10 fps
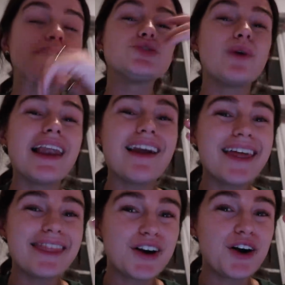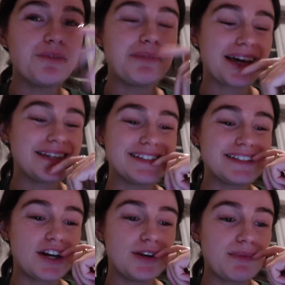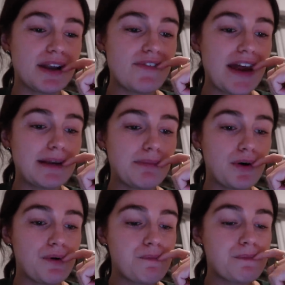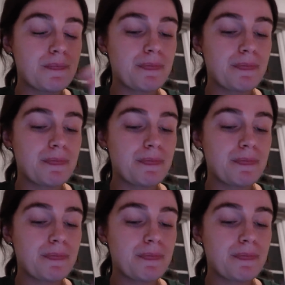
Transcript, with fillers: but do I like the gold because it's the only one available?